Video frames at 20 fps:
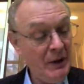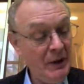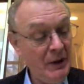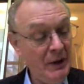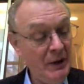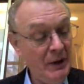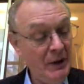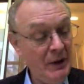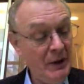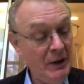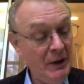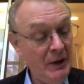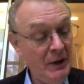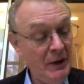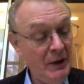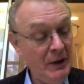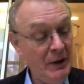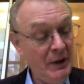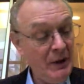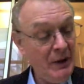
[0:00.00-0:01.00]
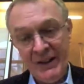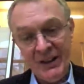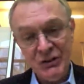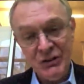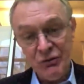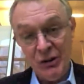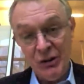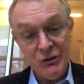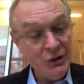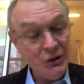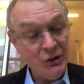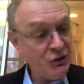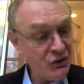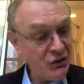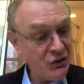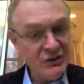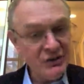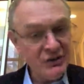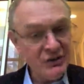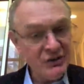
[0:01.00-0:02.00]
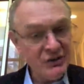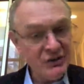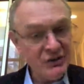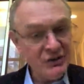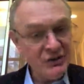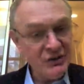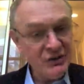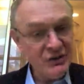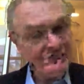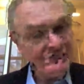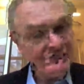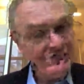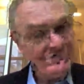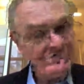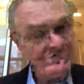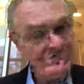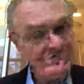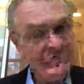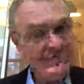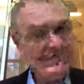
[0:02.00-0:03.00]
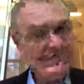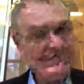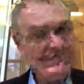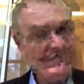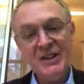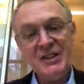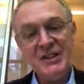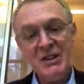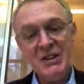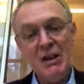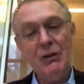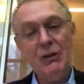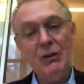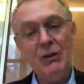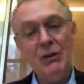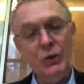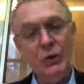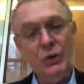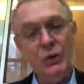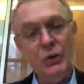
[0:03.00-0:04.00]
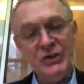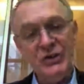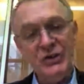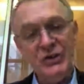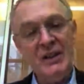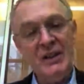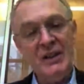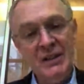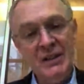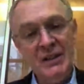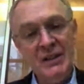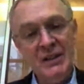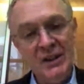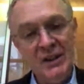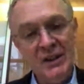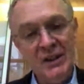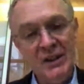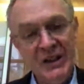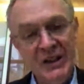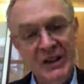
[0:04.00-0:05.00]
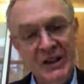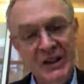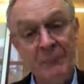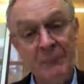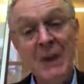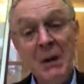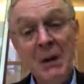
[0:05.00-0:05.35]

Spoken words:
accelerate the planning structure and just start building it, in itself will send a signal.